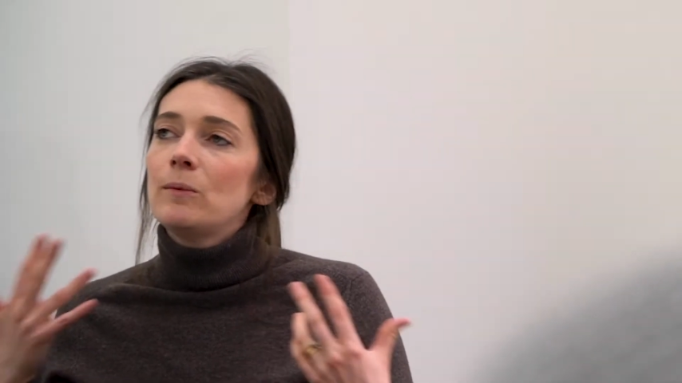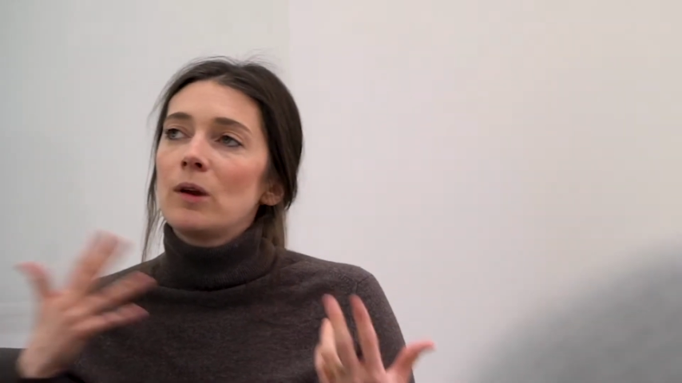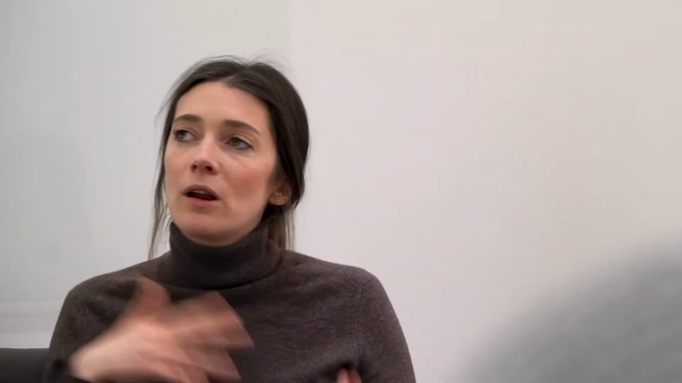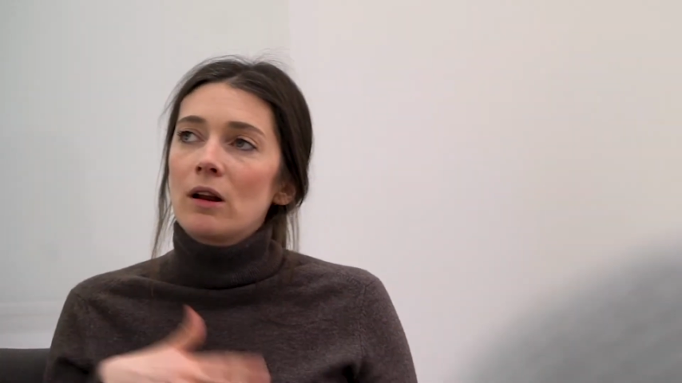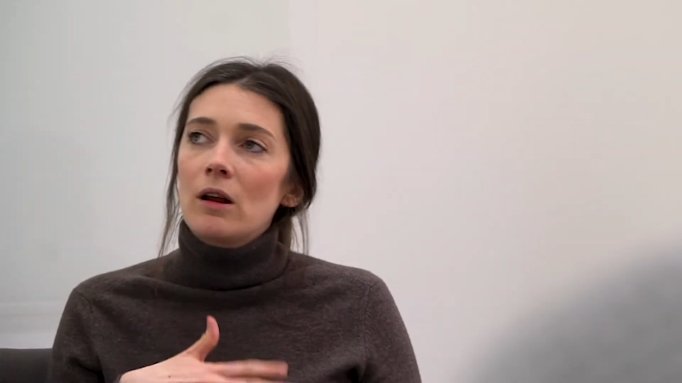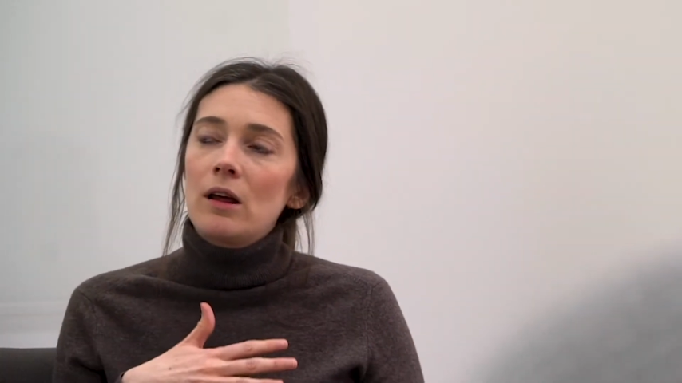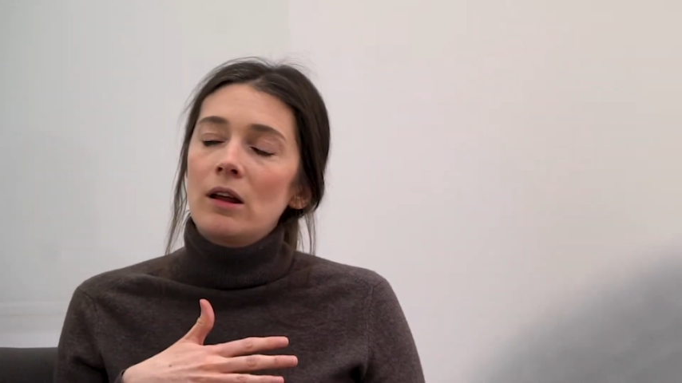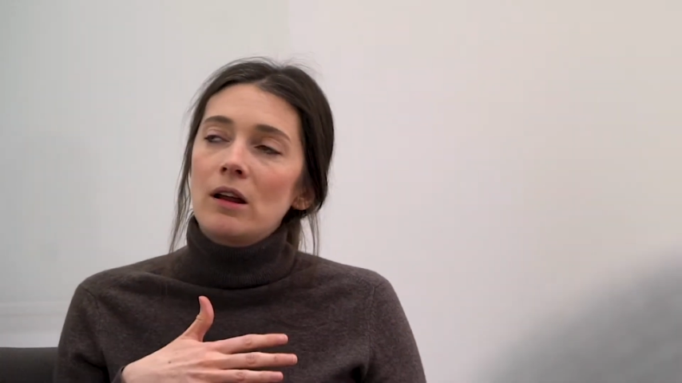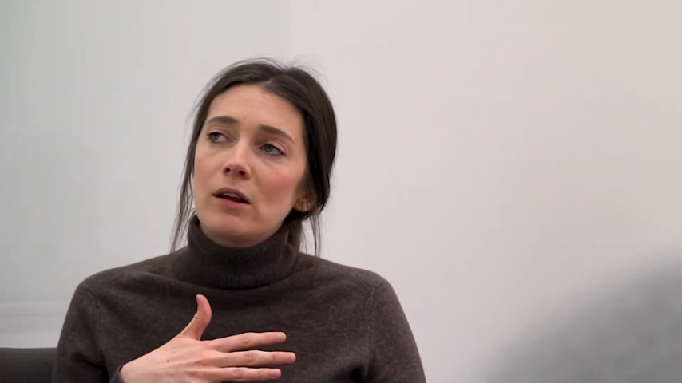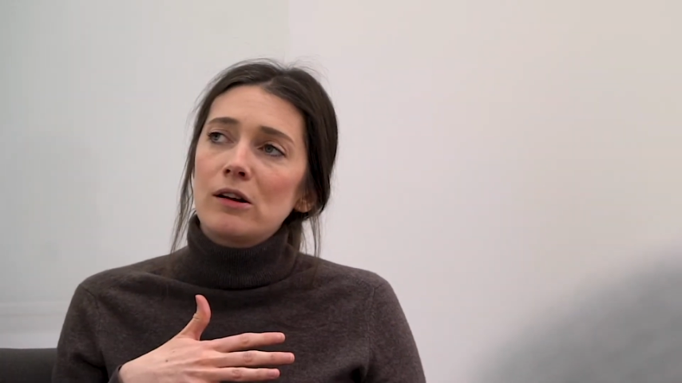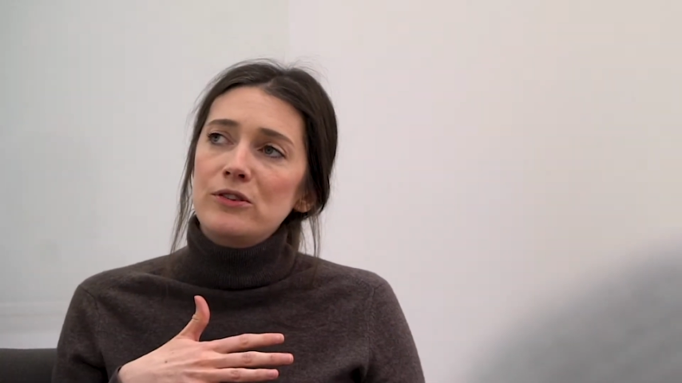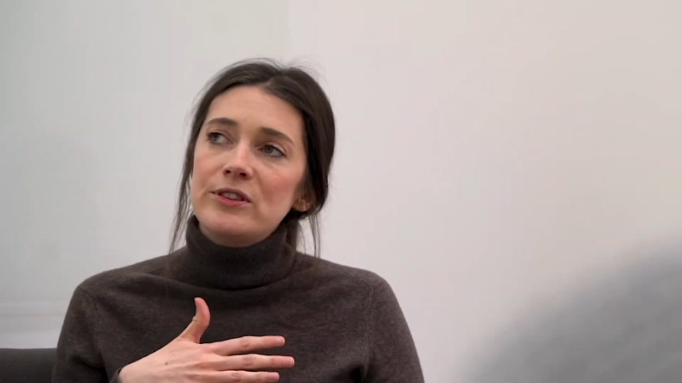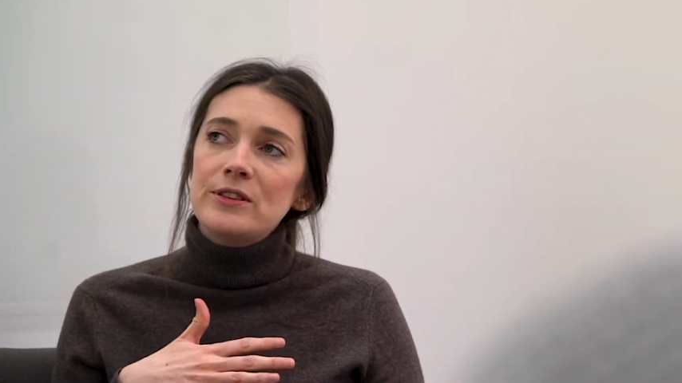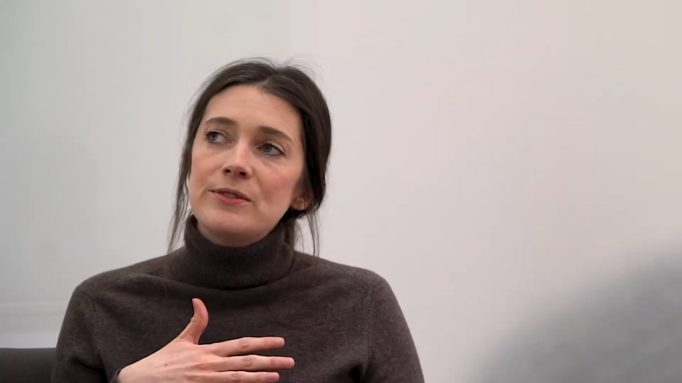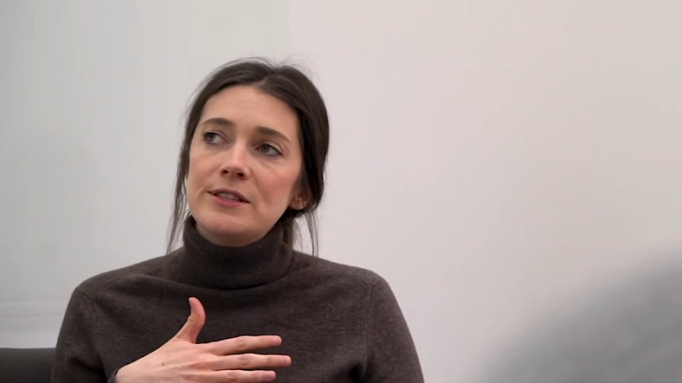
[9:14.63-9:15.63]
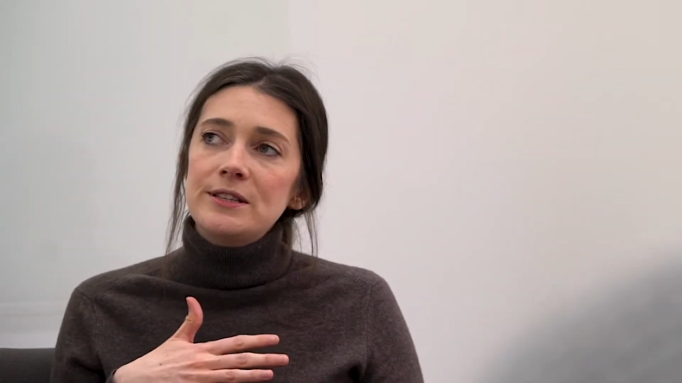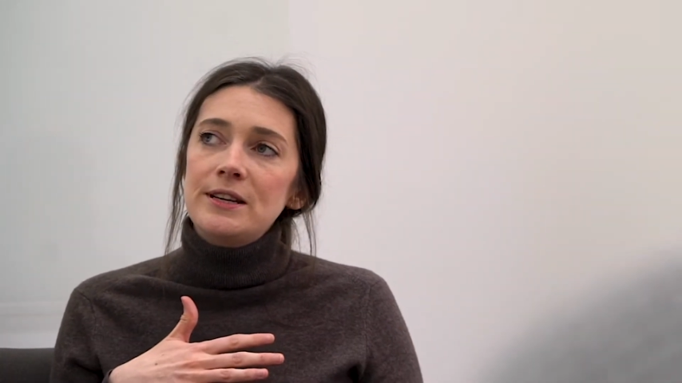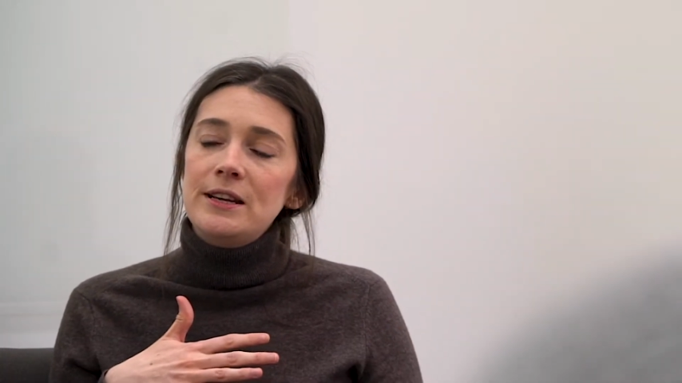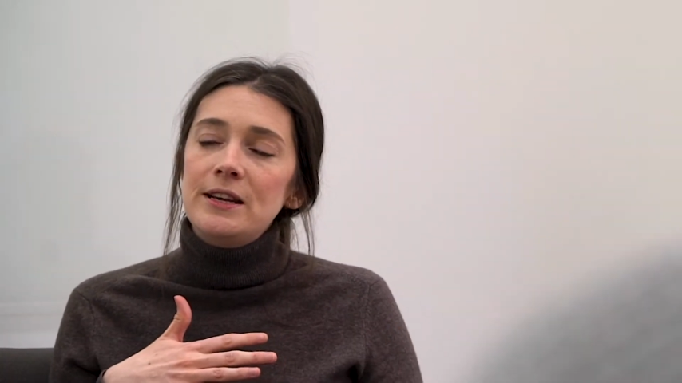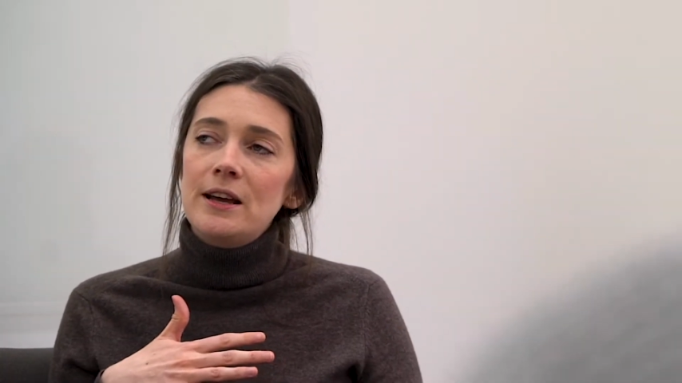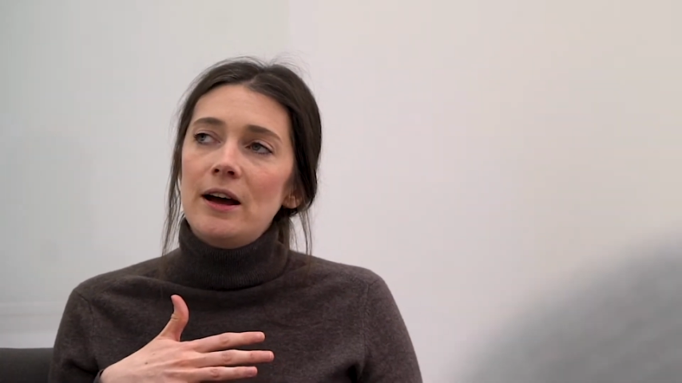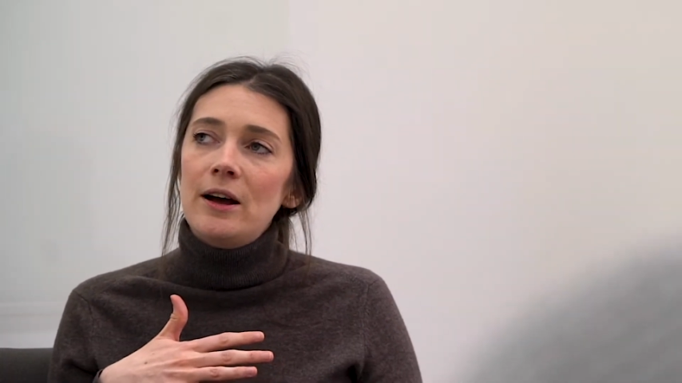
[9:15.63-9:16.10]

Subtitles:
an inclusivity